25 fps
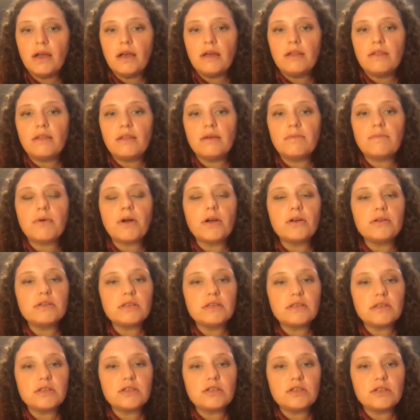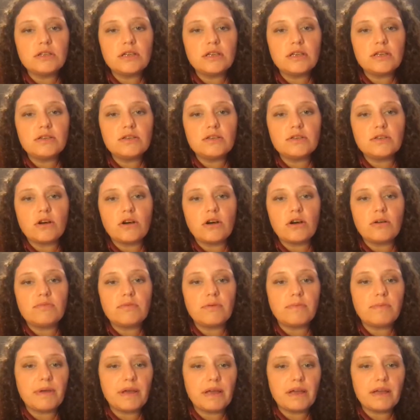the process engineers are
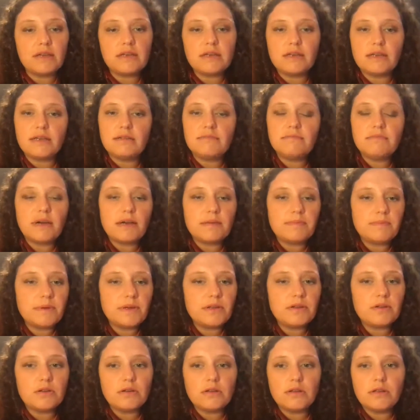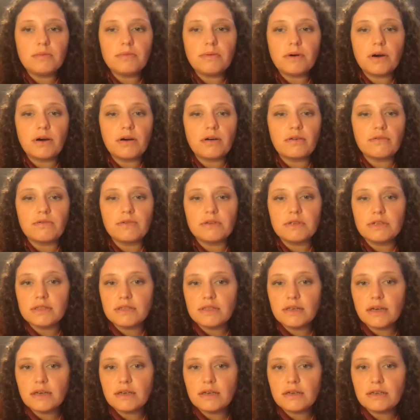prepared. It might be an early part of the
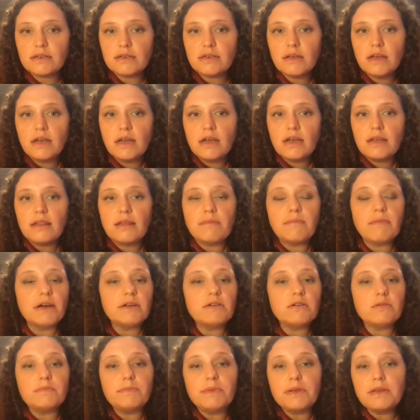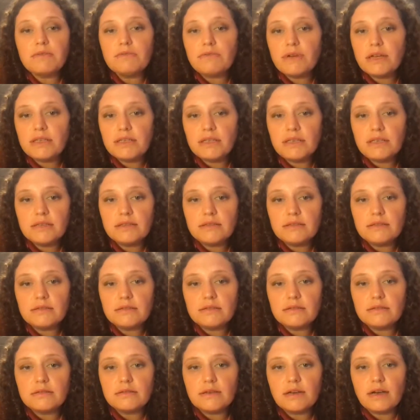design. They might not be ready.
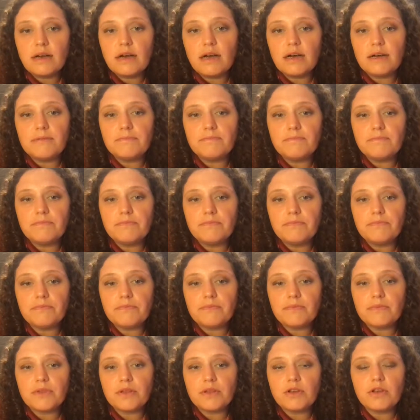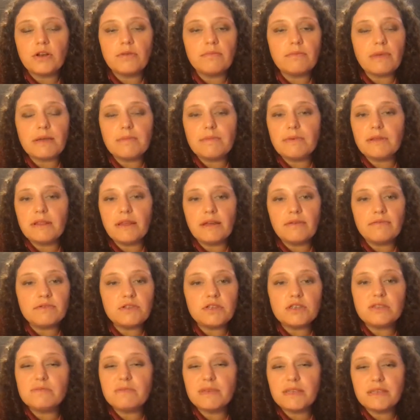You know, maybe they've
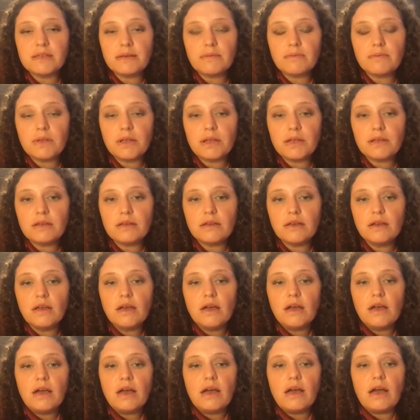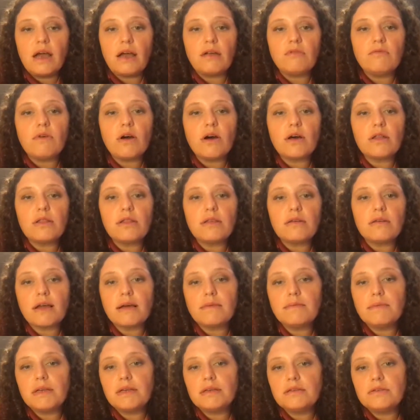just missed something. And rather than
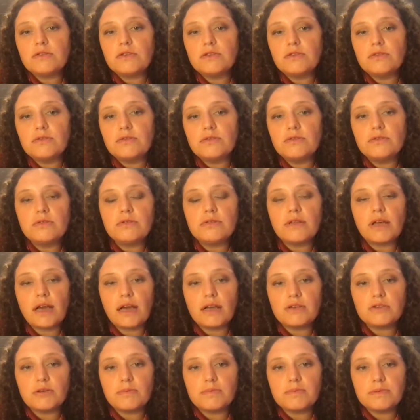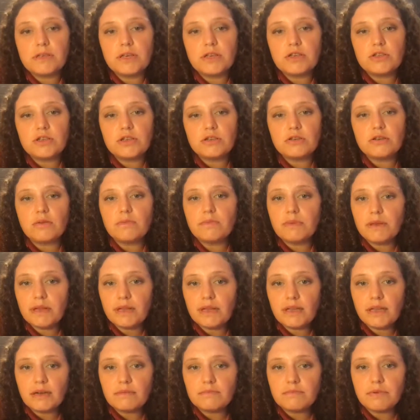coming to the HAZOP session
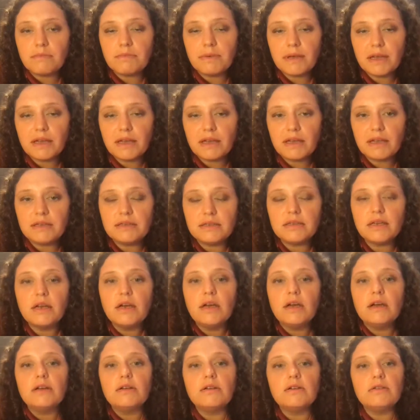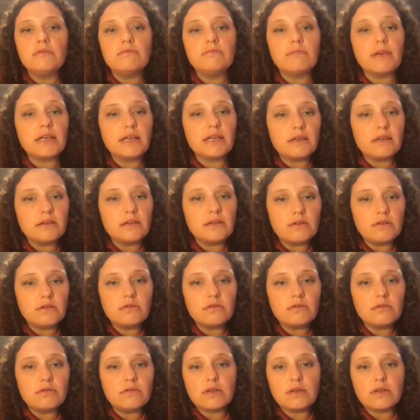completely unprepared, making it look